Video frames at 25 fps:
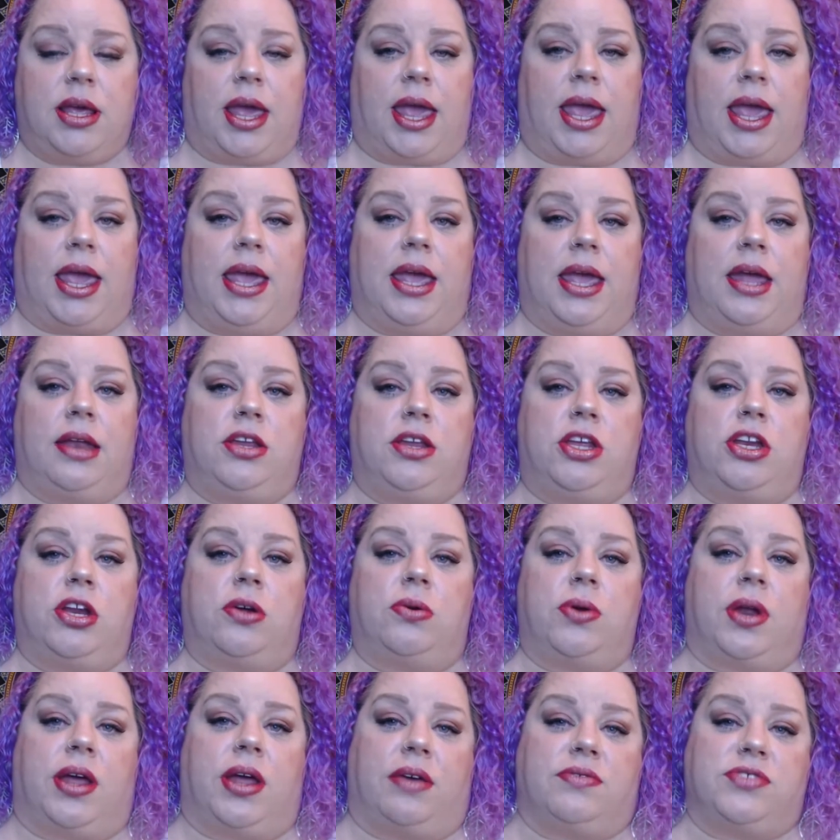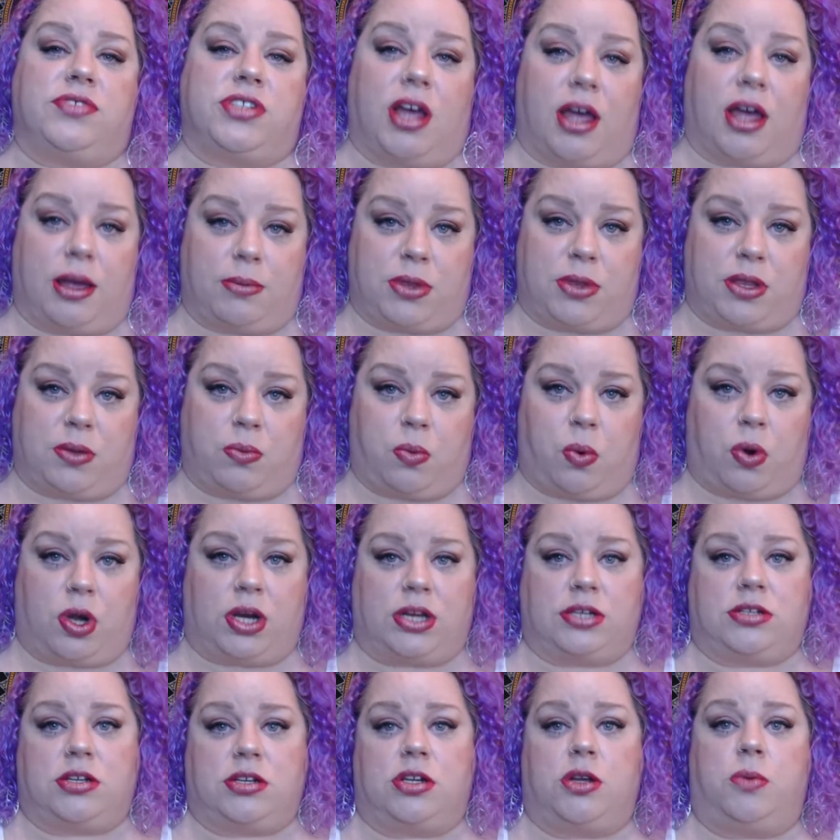and you don't have time in the
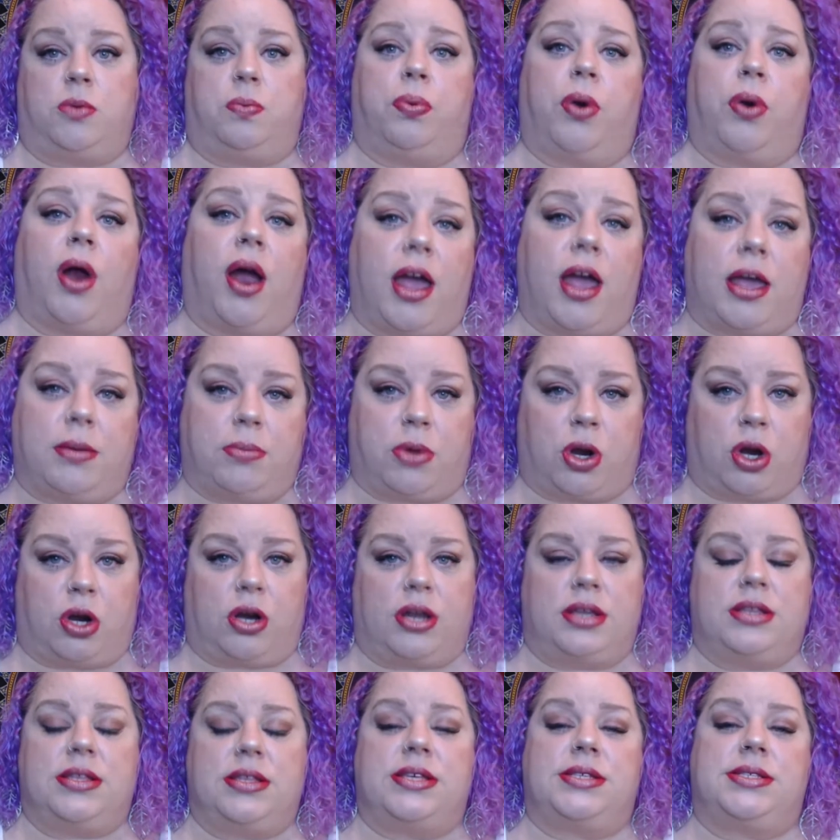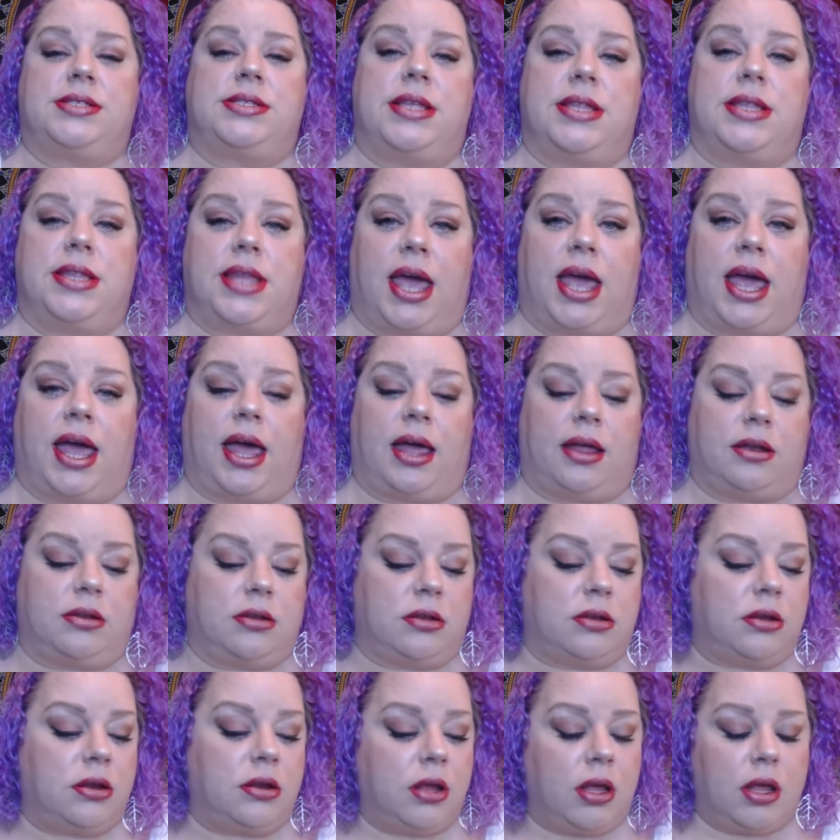morning to do primer and this and that
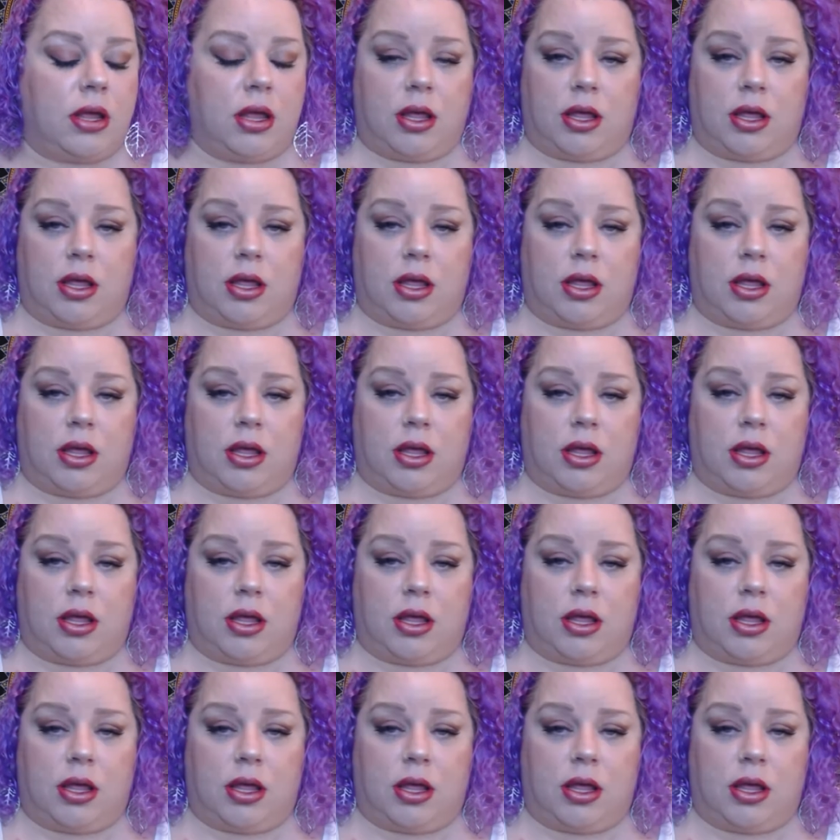and,